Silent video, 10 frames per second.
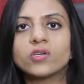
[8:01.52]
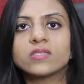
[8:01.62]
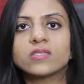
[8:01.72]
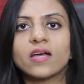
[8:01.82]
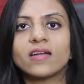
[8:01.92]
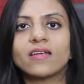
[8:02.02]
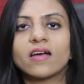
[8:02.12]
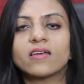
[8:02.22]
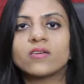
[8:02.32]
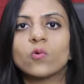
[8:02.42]
was that
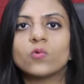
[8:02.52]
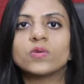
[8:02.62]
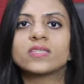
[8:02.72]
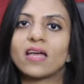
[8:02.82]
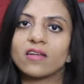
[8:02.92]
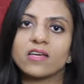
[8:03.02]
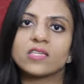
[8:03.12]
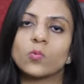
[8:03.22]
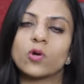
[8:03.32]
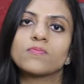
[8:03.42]
I always
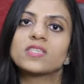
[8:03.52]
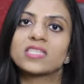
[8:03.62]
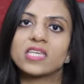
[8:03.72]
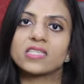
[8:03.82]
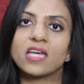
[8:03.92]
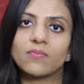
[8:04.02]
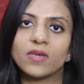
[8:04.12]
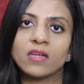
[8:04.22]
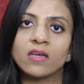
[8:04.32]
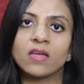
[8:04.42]
analyzed what mistakes I had
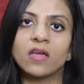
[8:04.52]
made